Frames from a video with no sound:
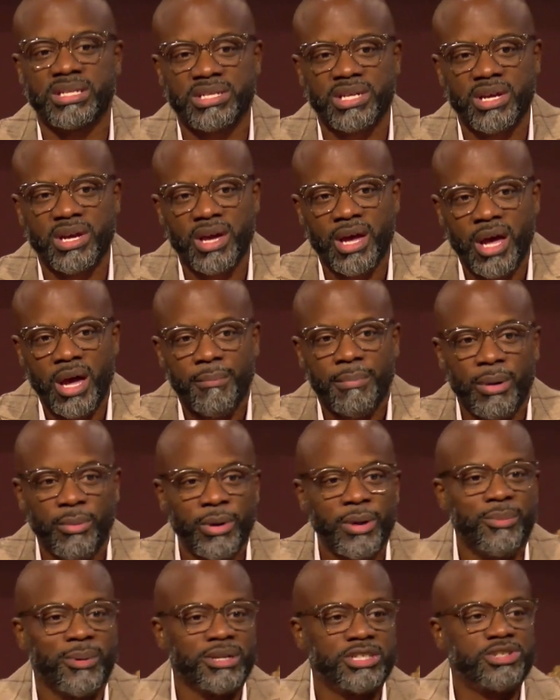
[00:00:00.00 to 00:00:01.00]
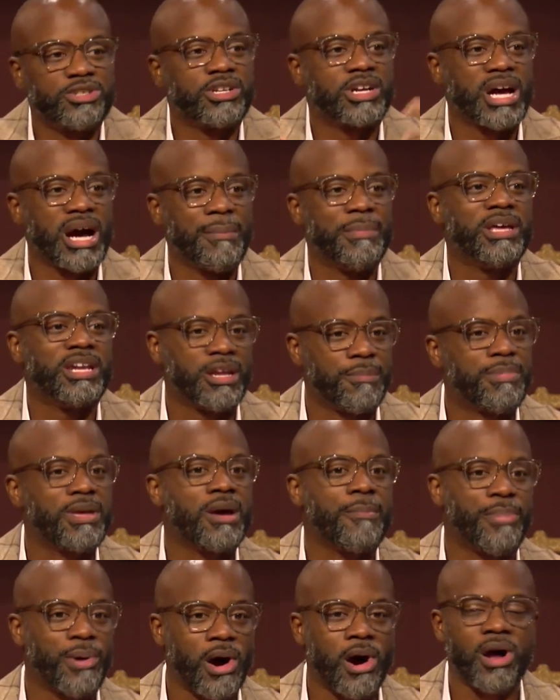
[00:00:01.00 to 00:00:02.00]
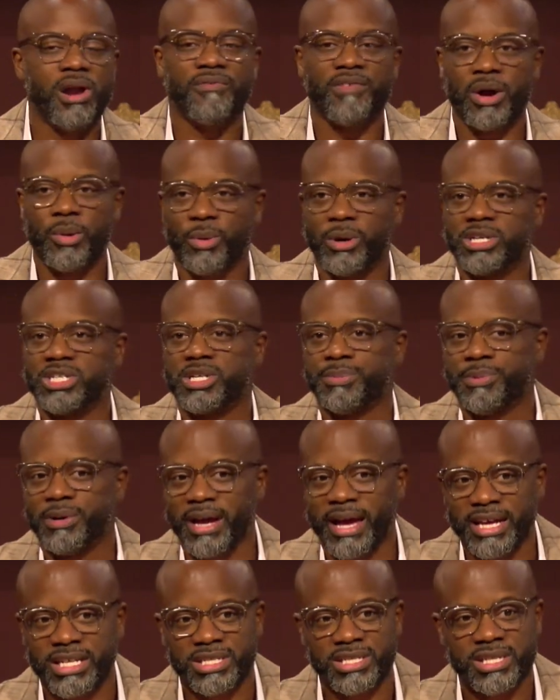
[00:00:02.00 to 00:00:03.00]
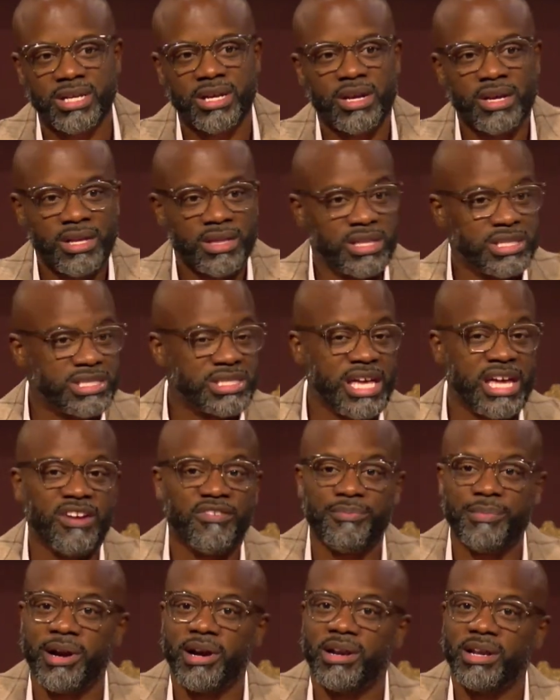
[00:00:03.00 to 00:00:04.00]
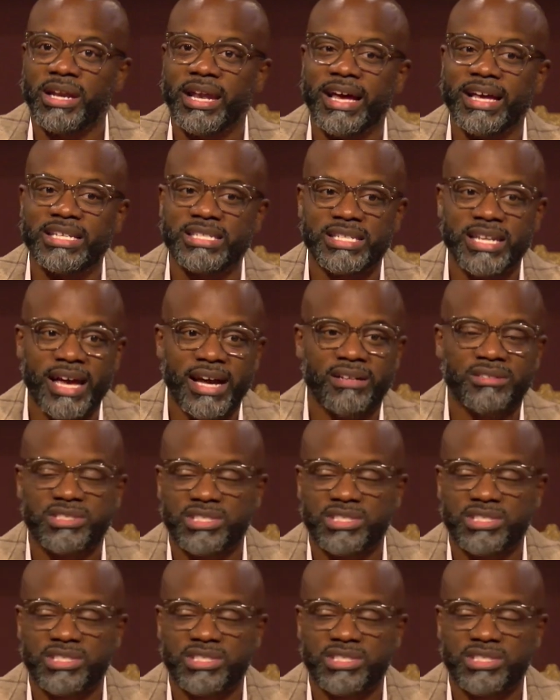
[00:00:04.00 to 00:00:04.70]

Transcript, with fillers: But we want you to come in and be a part of our worshiper as the state of Maryland has now